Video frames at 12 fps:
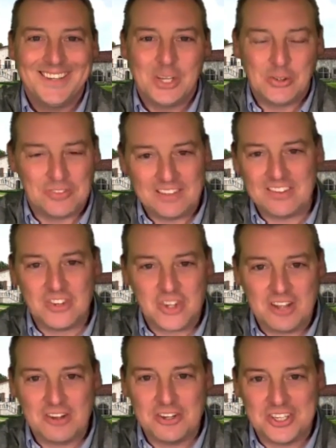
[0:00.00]
because that's a
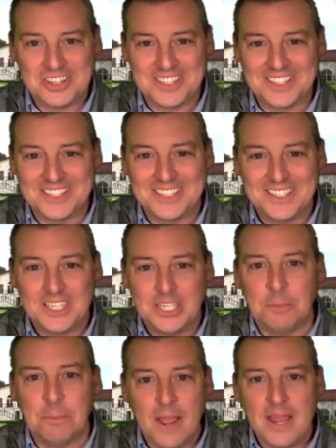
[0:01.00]
challenging thing, you
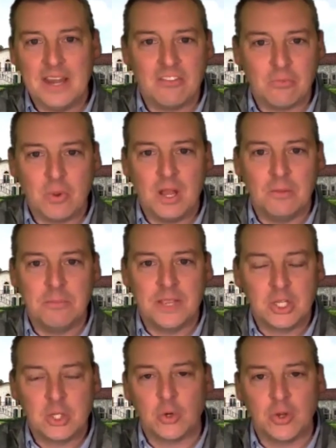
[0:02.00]
might as well make
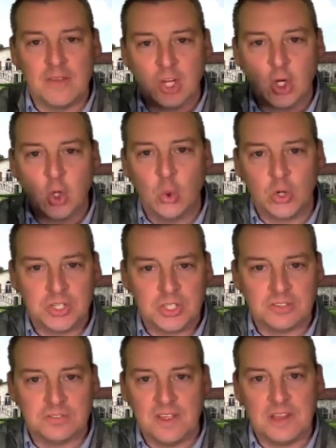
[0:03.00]
sure you have a
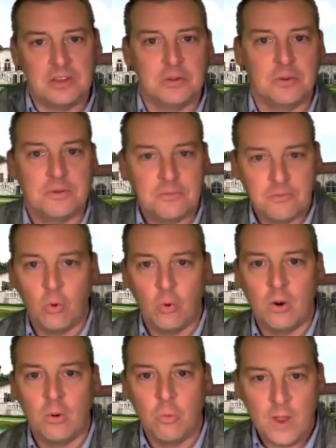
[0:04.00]
gorgeous venue
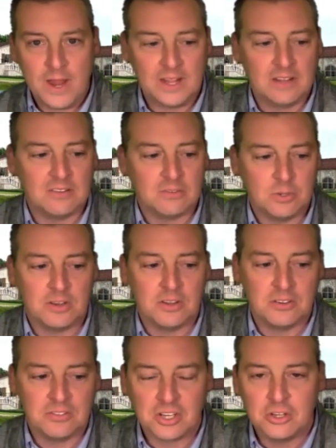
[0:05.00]
for weddings where
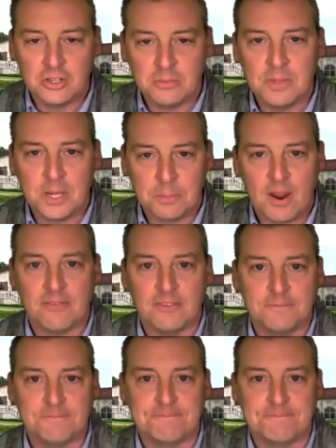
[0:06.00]
there's a good bit of profit.